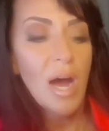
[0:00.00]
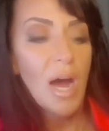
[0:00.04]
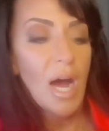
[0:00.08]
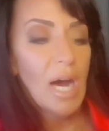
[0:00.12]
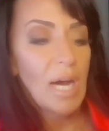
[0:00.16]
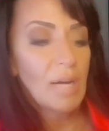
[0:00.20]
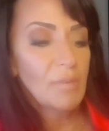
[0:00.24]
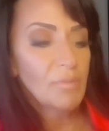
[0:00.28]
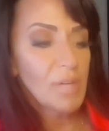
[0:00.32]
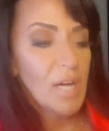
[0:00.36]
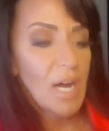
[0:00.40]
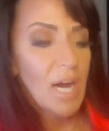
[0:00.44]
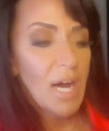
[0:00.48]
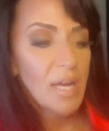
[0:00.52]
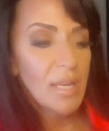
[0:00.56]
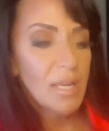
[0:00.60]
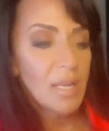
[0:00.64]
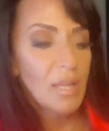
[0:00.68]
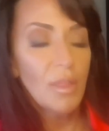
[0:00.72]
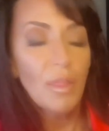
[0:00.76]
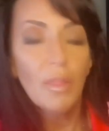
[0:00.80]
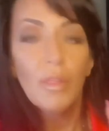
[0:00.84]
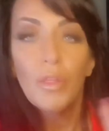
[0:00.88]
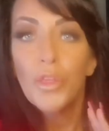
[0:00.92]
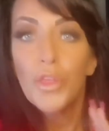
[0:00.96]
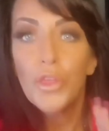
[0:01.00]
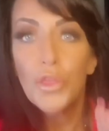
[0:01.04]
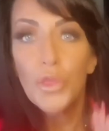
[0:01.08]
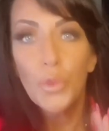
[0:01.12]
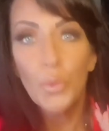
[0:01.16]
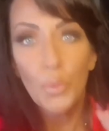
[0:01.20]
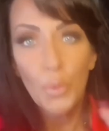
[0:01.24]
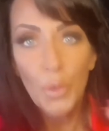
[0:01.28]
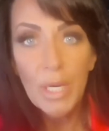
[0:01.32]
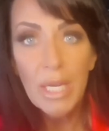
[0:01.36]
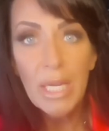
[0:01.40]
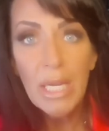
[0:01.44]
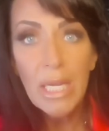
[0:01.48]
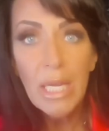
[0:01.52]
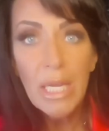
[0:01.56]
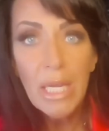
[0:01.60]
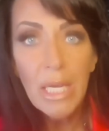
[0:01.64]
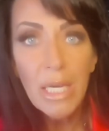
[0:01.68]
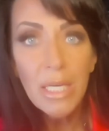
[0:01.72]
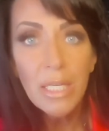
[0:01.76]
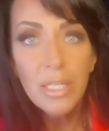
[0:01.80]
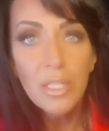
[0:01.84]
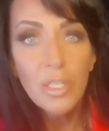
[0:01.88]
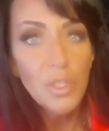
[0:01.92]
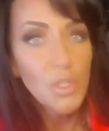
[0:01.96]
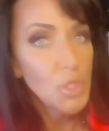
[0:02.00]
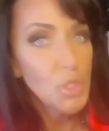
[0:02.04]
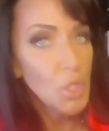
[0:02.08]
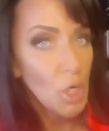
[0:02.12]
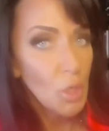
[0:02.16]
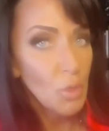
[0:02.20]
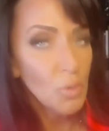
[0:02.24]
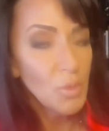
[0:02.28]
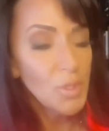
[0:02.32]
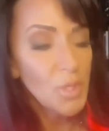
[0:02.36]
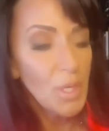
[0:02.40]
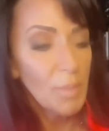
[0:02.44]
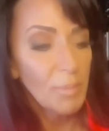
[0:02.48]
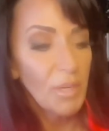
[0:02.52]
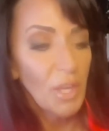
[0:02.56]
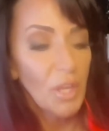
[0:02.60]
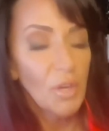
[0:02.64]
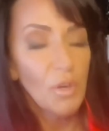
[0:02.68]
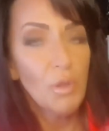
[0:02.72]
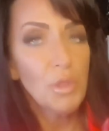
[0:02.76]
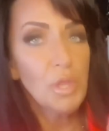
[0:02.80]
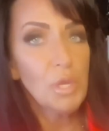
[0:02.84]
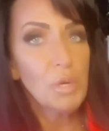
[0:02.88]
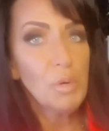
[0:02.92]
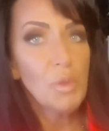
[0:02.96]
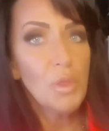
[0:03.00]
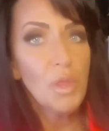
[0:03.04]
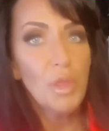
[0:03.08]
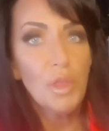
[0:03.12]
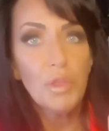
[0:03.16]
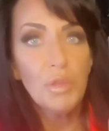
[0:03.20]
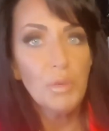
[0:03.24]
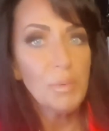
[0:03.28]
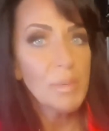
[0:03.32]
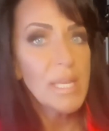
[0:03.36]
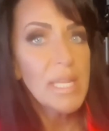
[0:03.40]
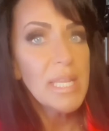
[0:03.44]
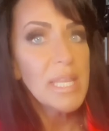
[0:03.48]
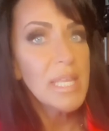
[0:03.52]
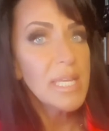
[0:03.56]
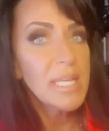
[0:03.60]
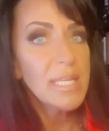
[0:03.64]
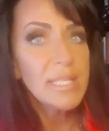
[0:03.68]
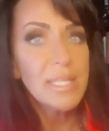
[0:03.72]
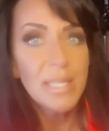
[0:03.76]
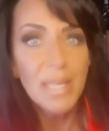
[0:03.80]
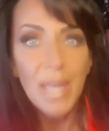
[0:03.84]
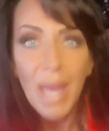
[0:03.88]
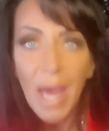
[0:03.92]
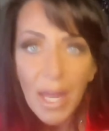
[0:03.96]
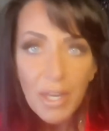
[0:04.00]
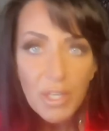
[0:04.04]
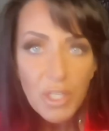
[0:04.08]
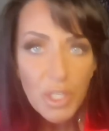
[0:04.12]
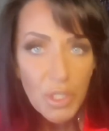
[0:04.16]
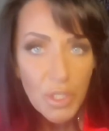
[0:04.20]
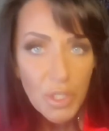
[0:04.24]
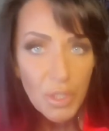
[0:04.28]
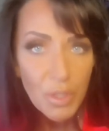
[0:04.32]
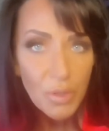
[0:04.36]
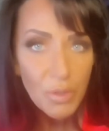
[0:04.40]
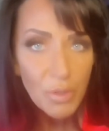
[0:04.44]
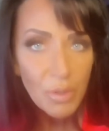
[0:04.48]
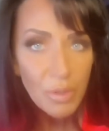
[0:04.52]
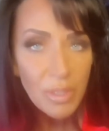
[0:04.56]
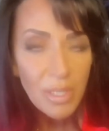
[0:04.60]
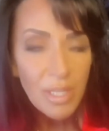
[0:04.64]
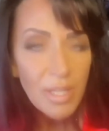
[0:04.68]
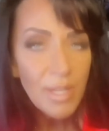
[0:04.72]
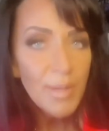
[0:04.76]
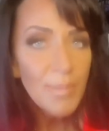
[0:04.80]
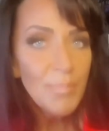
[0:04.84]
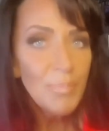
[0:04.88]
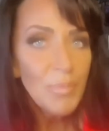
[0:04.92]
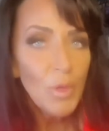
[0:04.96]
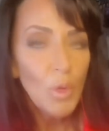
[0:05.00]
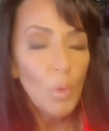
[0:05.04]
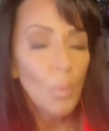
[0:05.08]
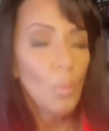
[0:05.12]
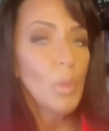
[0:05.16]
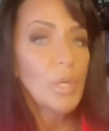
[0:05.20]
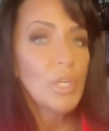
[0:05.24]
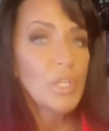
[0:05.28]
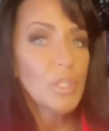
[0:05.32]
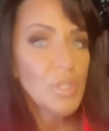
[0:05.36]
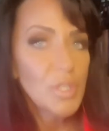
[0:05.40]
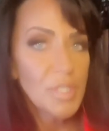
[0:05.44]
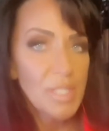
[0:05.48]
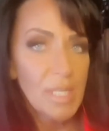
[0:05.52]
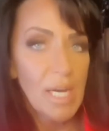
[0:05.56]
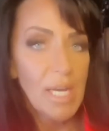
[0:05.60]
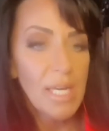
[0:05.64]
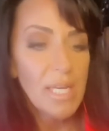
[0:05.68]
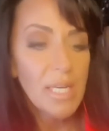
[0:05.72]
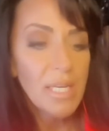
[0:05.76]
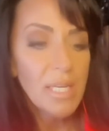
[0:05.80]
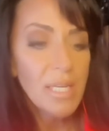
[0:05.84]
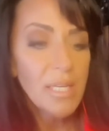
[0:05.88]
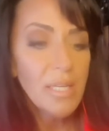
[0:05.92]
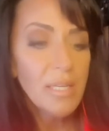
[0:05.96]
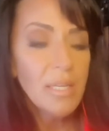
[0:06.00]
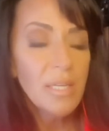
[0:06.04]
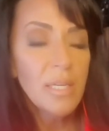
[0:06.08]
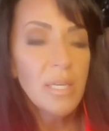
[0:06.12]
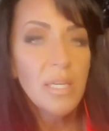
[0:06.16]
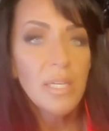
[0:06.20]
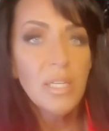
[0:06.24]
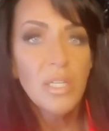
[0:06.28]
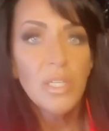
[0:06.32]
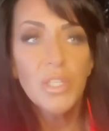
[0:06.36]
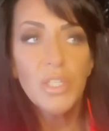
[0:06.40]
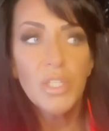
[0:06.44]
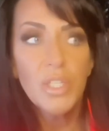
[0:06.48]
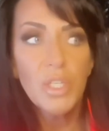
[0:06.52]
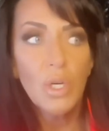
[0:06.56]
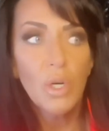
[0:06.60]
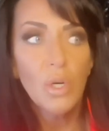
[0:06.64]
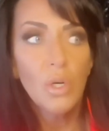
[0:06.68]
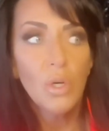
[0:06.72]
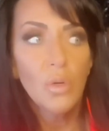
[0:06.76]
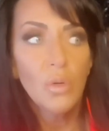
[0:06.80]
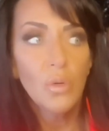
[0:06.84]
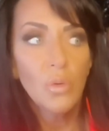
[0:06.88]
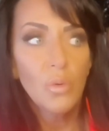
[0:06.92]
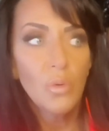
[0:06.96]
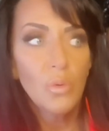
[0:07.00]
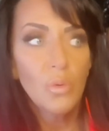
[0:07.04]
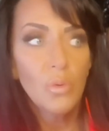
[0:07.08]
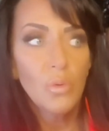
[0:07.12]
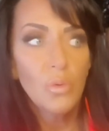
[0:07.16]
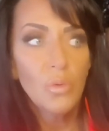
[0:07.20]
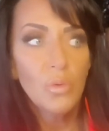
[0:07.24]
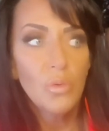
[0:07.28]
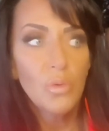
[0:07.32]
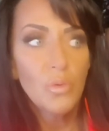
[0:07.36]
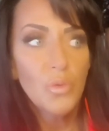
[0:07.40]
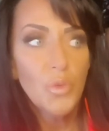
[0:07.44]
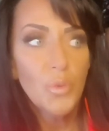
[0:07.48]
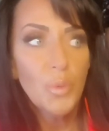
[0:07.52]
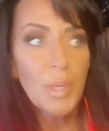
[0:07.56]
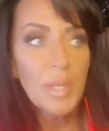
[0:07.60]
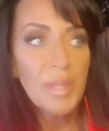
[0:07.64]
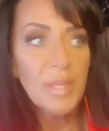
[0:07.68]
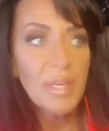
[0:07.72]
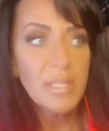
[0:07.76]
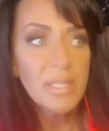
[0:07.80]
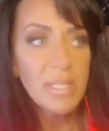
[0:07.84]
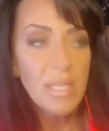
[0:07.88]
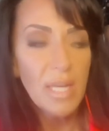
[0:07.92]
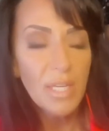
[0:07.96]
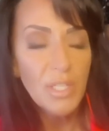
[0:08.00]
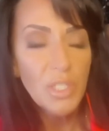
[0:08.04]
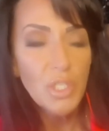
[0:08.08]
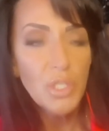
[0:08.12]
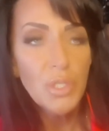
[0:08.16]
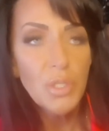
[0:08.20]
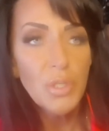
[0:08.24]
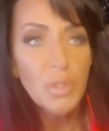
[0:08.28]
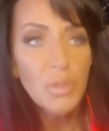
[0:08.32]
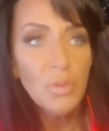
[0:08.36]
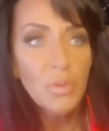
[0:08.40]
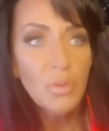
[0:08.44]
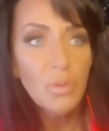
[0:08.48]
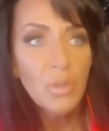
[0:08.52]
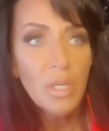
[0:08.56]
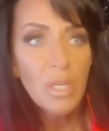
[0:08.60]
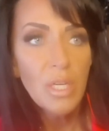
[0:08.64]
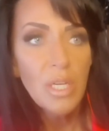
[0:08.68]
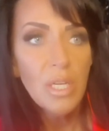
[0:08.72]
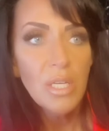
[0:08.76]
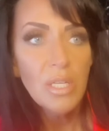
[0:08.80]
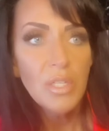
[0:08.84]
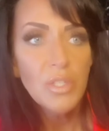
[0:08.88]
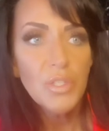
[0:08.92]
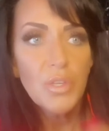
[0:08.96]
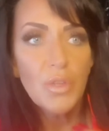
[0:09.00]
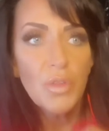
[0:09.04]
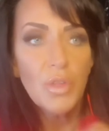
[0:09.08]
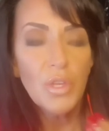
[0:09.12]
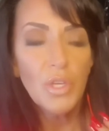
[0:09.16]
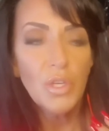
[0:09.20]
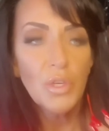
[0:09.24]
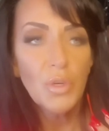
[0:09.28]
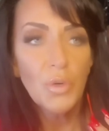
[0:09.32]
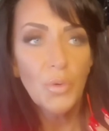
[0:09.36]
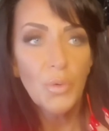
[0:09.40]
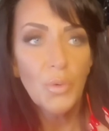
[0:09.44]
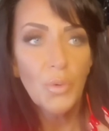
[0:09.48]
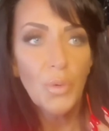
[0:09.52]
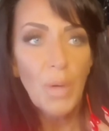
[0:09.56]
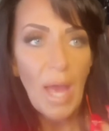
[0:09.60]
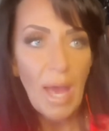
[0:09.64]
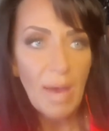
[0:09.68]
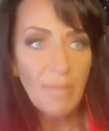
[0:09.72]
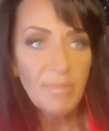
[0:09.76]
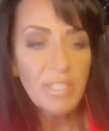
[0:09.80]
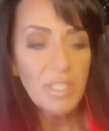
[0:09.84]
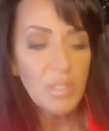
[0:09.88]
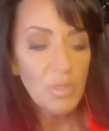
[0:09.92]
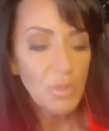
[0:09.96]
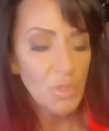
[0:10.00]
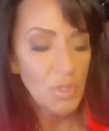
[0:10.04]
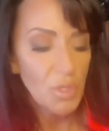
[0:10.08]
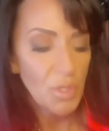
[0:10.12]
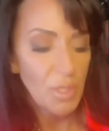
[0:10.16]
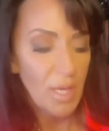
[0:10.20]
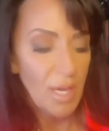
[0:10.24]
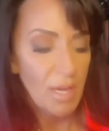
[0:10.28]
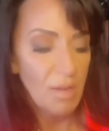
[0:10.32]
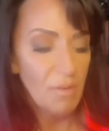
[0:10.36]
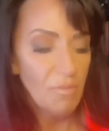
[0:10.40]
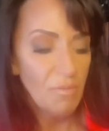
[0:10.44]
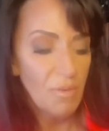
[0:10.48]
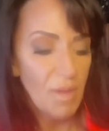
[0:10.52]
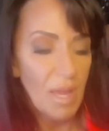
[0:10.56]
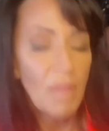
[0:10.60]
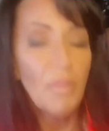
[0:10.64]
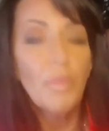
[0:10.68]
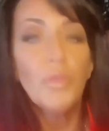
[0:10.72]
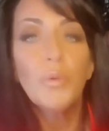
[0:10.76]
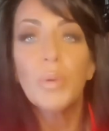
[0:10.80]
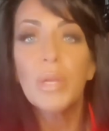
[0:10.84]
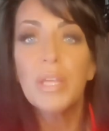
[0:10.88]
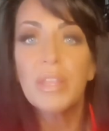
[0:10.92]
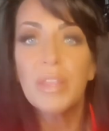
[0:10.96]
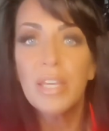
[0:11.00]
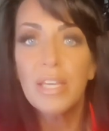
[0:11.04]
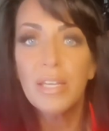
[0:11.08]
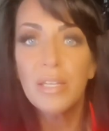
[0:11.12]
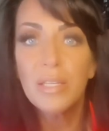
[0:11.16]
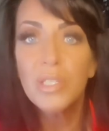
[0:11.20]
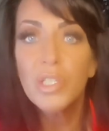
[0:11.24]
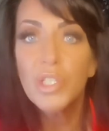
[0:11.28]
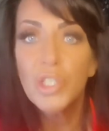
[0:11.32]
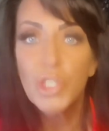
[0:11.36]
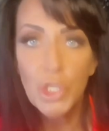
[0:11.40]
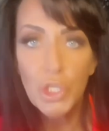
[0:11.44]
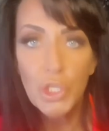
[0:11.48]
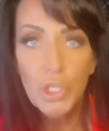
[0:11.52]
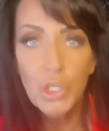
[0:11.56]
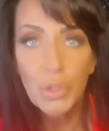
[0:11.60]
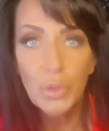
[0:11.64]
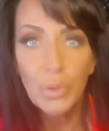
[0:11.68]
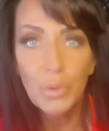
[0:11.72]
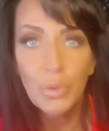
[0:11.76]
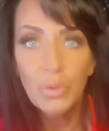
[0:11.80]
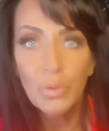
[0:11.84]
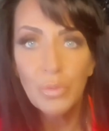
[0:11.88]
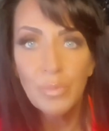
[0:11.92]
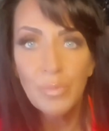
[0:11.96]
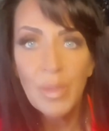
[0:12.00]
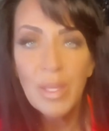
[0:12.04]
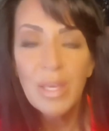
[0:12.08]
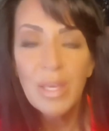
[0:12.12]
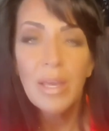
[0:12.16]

I've got 3 don'ts. I'm gonna go through the 3 things not to do when you're dieting. So 3 things not to do so that you have a social life, and 3 things to do.